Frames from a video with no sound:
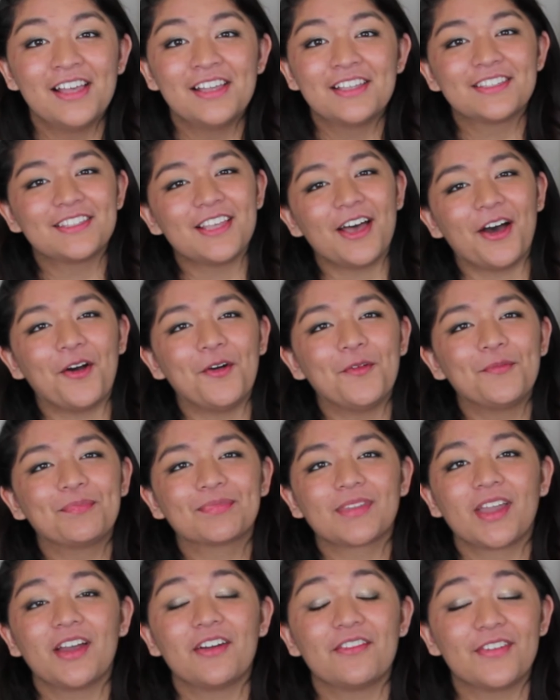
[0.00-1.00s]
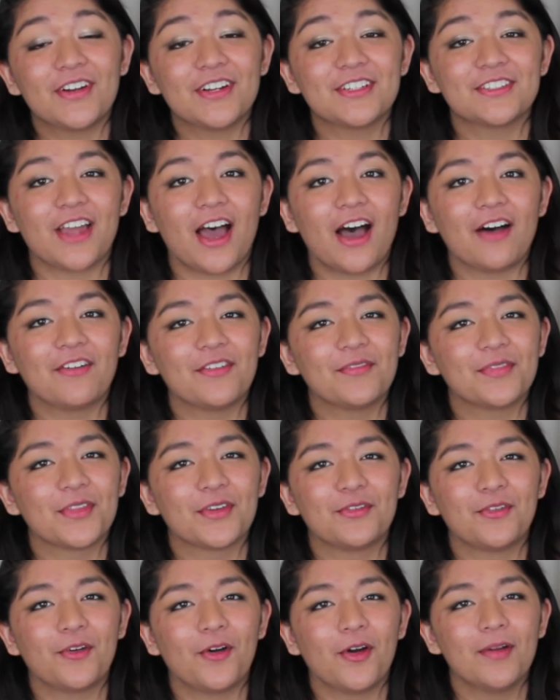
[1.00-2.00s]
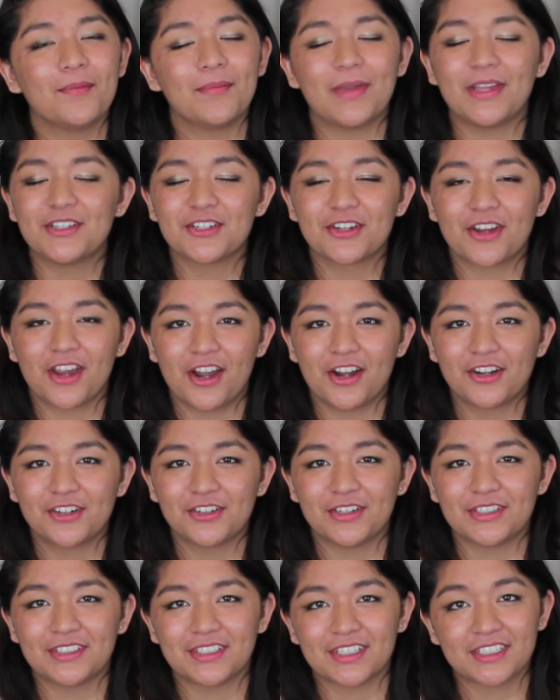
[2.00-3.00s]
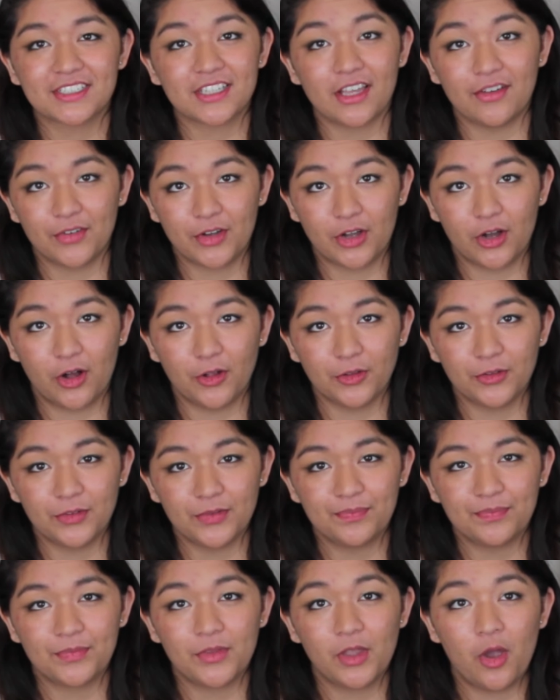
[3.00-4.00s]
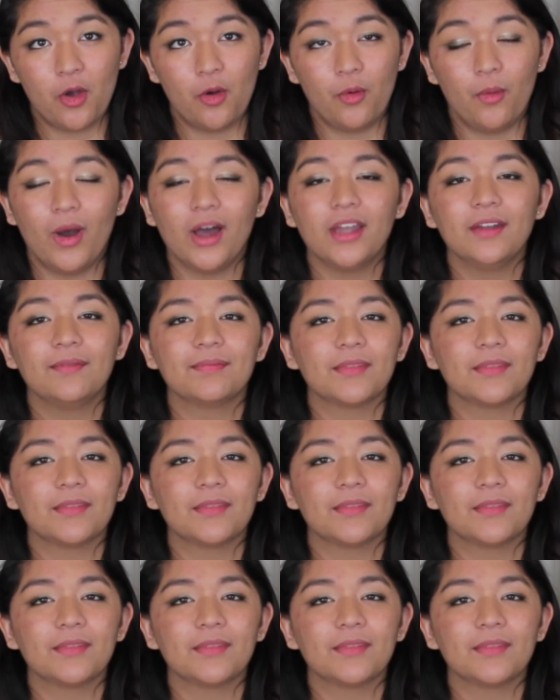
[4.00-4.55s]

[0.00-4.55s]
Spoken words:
So, first off, the four major characteristics of a cult. 1.